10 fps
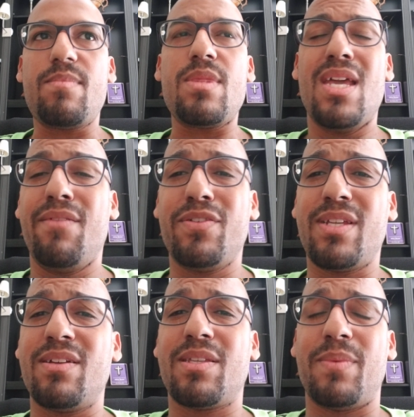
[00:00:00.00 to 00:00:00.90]
And if you're
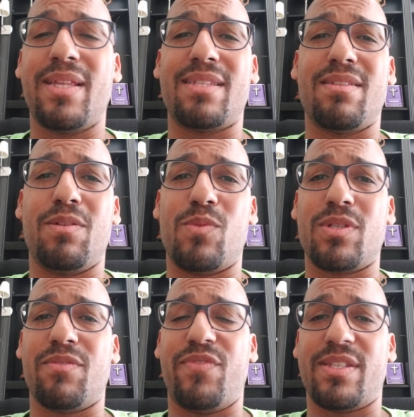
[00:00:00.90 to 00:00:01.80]
selling something that's a little more
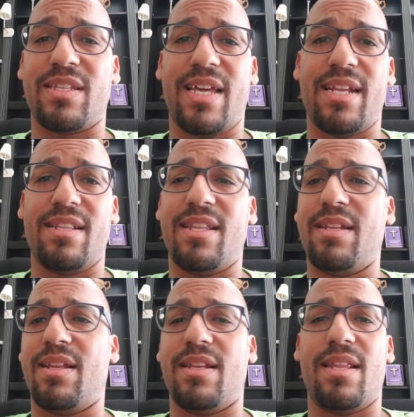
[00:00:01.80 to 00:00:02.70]
sophisticated
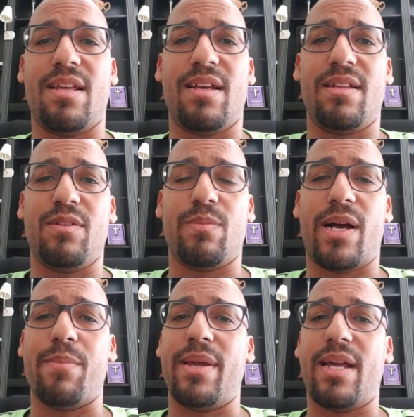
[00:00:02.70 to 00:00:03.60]
and your
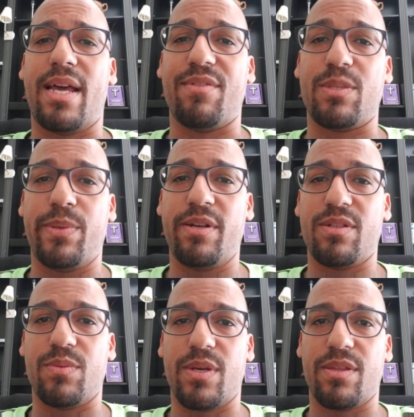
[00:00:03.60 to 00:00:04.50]
buyer may not have
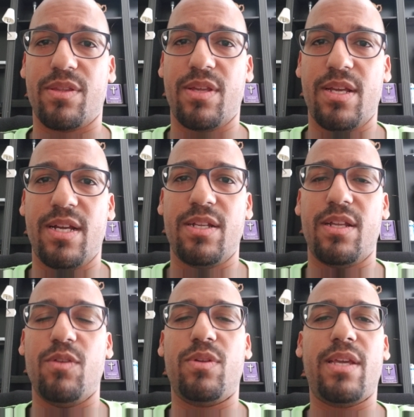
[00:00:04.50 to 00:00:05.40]
experience with,
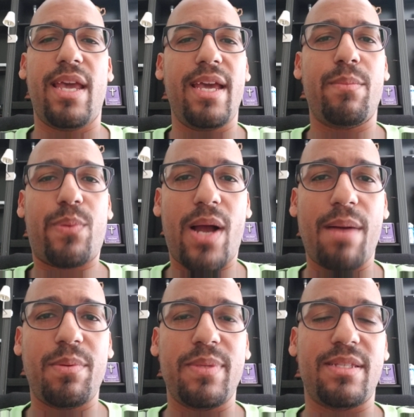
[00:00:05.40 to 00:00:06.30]
you can't
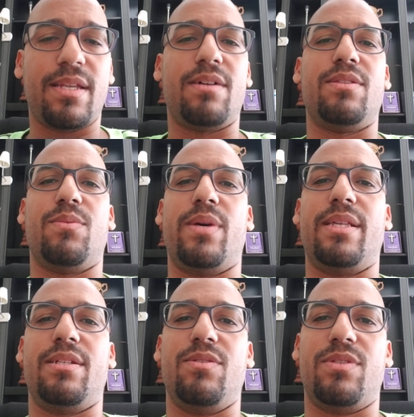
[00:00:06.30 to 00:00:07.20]
probably sell it the way
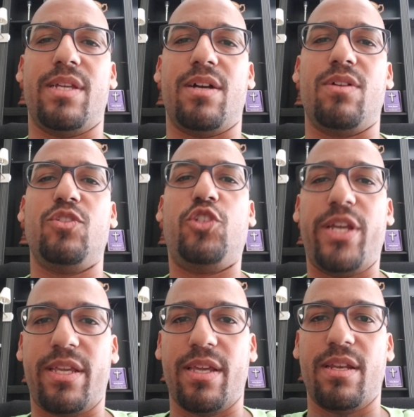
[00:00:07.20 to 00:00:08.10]
that you sell
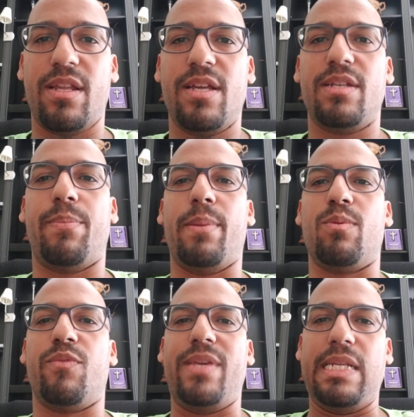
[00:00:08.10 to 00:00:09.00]
chicken to people
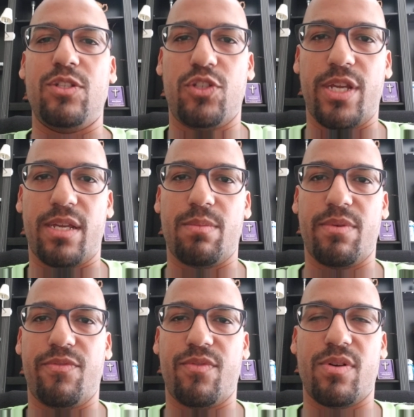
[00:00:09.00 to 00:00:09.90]
who've eaten chicken
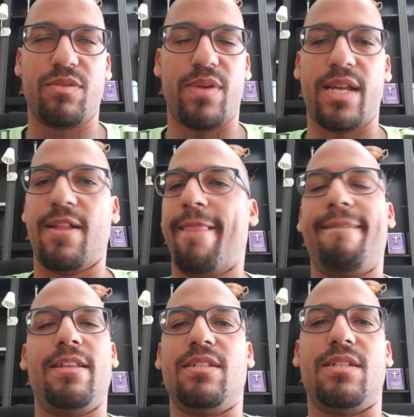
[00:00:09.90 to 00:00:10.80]
before, right?
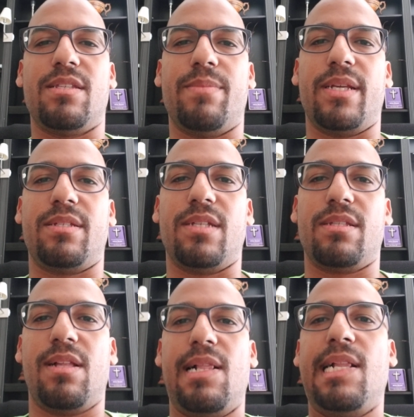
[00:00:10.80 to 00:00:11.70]
It just doesn't make sense.
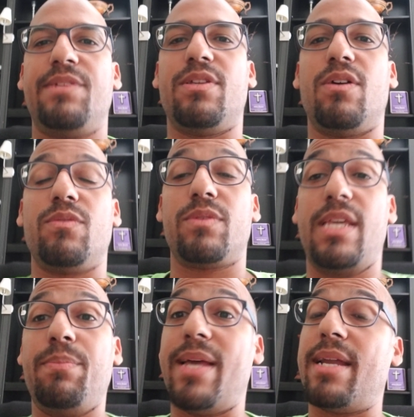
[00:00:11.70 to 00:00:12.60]
So
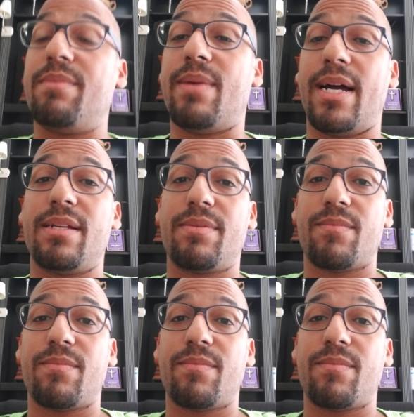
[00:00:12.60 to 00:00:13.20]
keep that in mind.